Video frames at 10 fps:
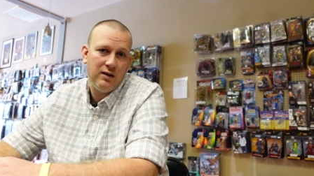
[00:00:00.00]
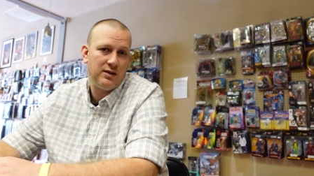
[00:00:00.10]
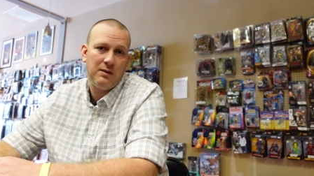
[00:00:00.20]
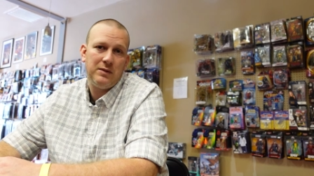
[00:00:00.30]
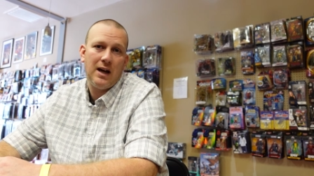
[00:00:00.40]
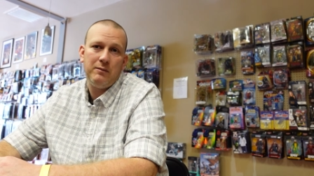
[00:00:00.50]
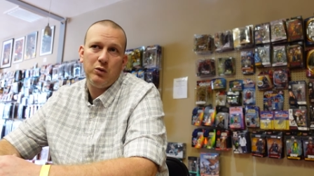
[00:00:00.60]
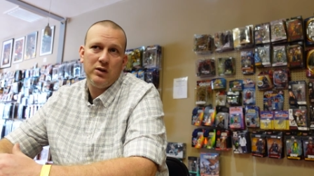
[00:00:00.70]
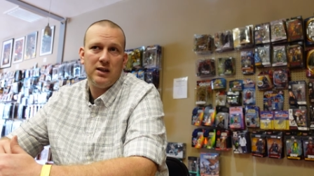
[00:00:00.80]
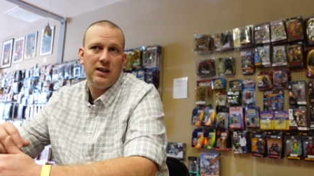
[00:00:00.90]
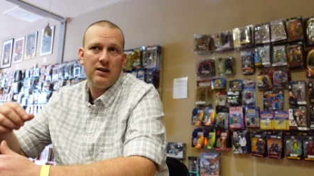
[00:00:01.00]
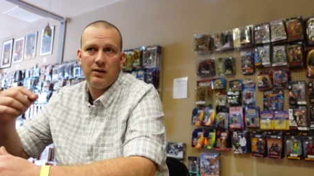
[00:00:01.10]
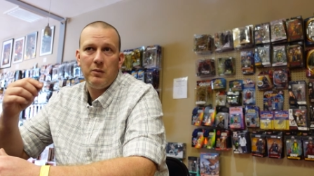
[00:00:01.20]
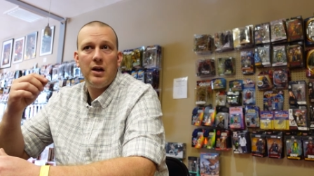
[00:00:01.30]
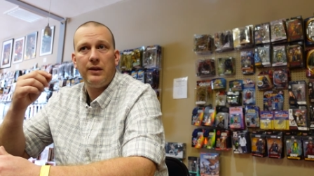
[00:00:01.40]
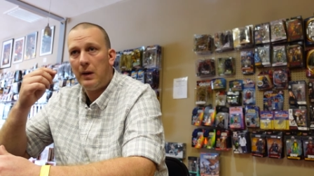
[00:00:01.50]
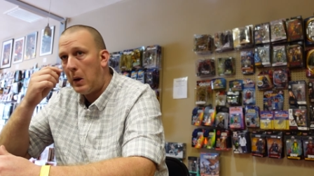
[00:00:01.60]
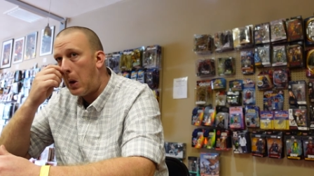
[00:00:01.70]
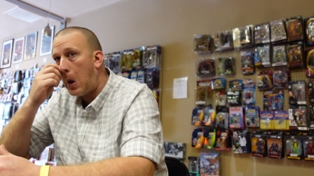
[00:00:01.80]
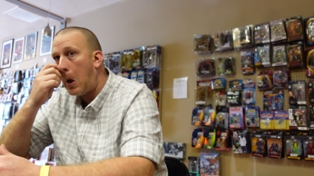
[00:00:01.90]
here sometime towards the end of the month.
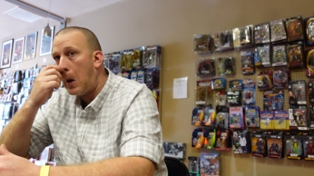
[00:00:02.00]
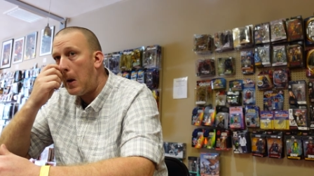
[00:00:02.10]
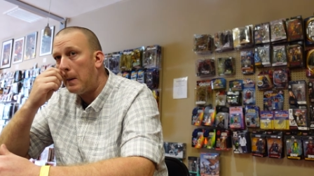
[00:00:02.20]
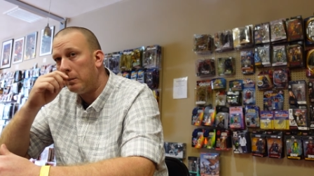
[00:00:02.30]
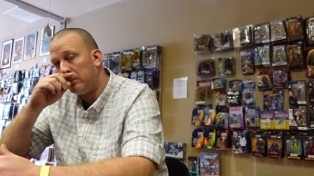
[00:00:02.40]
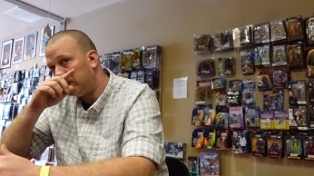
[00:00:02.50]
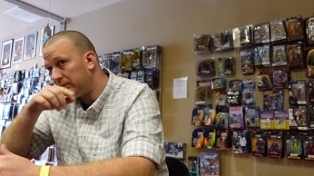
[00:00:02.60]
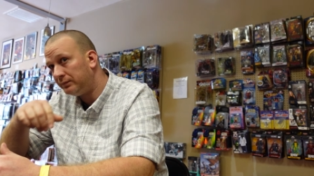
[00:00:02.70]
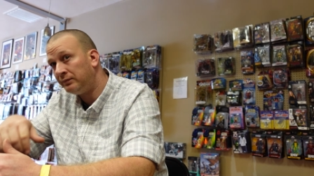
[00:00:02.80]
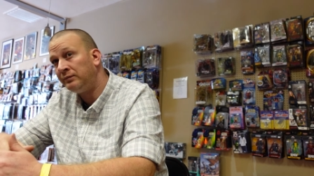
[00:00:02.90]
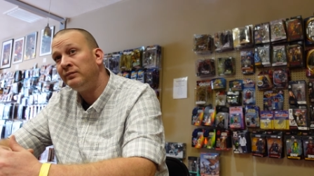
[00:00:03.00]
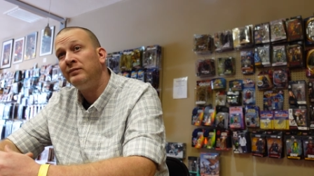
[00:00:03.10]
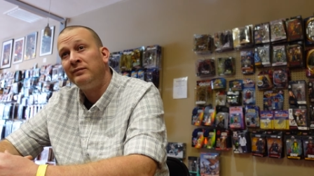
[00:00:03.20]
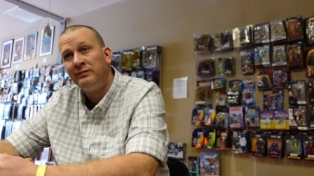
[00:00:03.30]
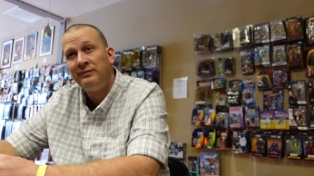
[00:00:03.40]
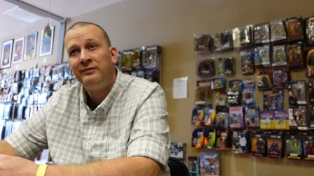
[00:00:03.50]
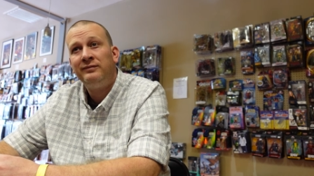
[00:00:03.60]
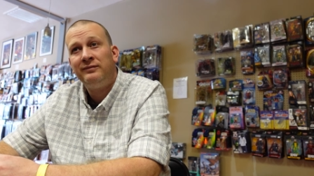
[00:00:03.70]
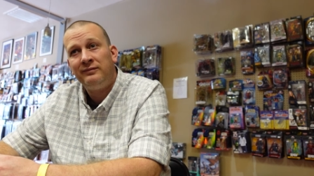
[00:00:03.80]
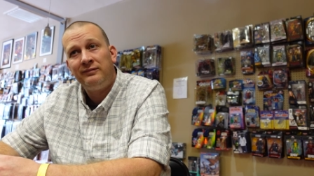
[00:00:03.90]
Nice.
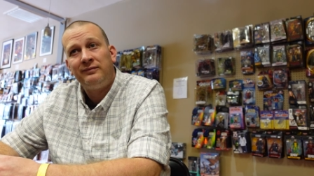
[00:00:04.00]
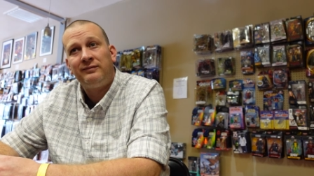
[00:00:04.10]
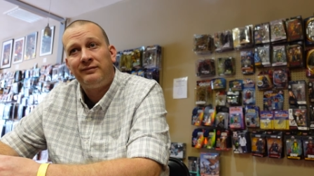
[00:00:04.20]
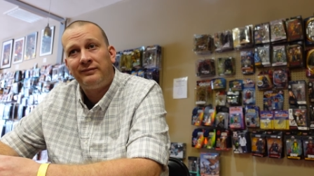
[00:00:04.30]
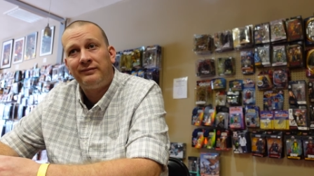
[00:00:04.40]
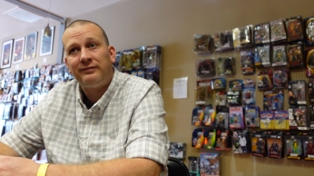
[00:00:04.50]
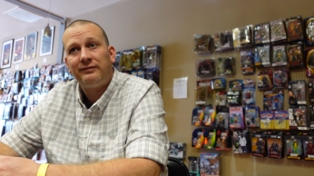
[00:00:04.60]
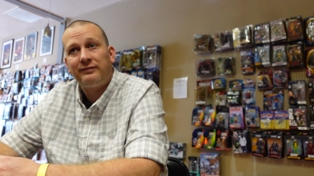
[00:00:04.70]
How long have